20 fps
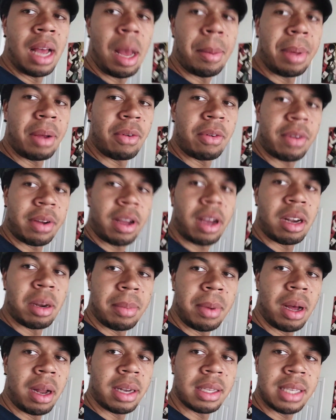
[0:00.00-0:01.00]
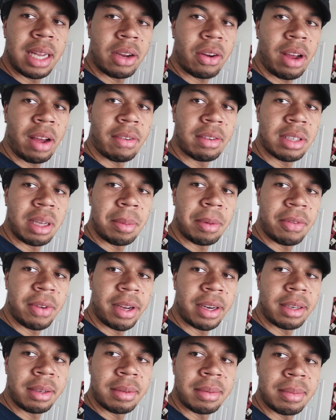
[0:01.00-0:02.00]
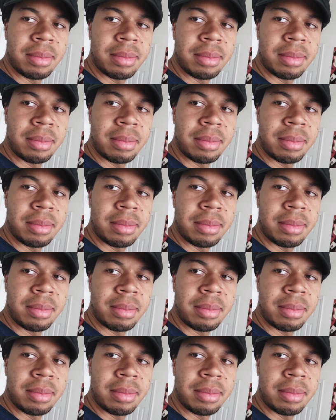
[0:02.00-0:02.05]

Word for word: I mean, with a condom on, it's not gonna have the same effect.